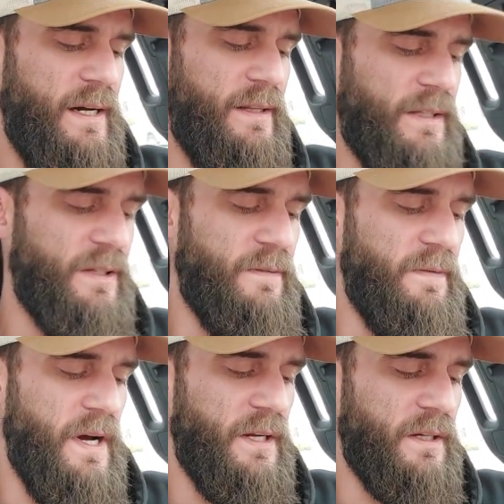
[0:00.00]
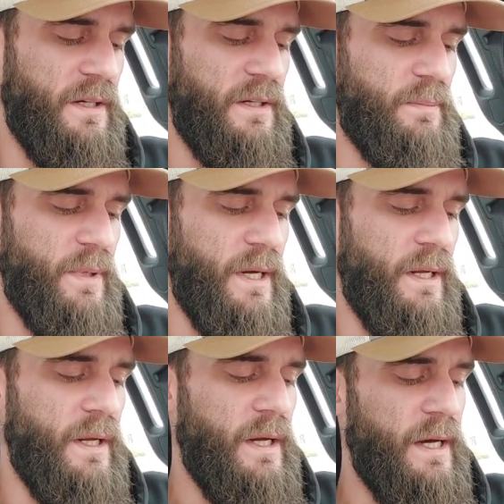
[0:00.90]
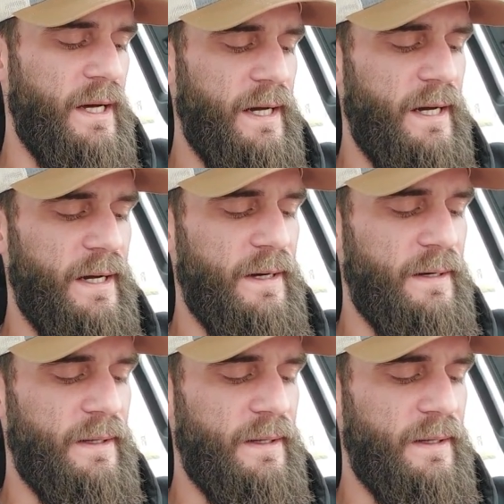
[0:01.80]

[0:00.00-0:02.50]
That's all fine and good, but I